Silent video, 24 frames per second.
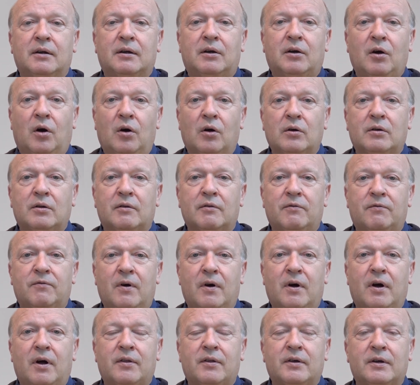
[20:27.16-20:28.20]
God the
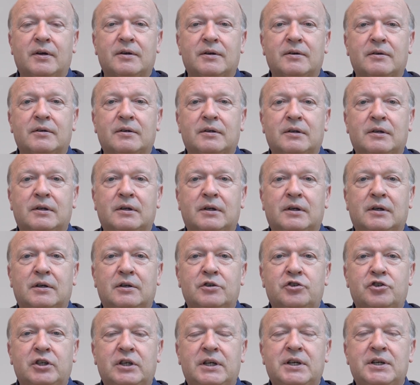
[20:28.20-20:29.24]
Father,
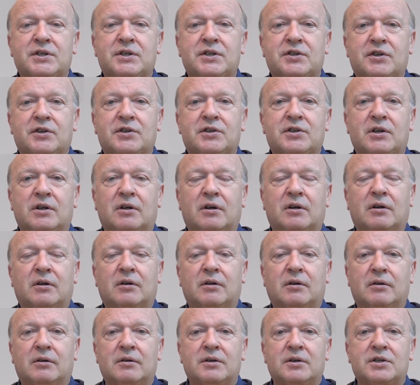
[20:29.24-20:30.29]
Jesus the
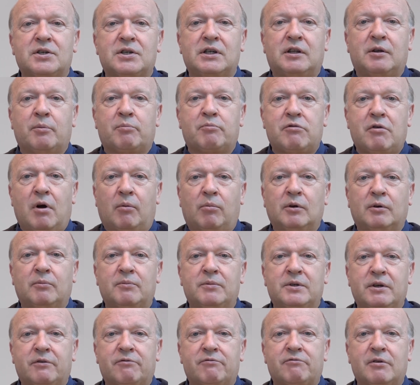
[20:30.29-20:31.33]
Son, see the problem
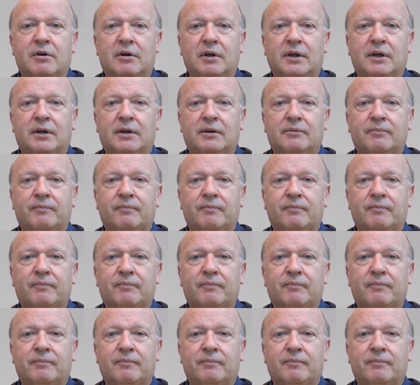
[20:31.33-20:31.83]
differently.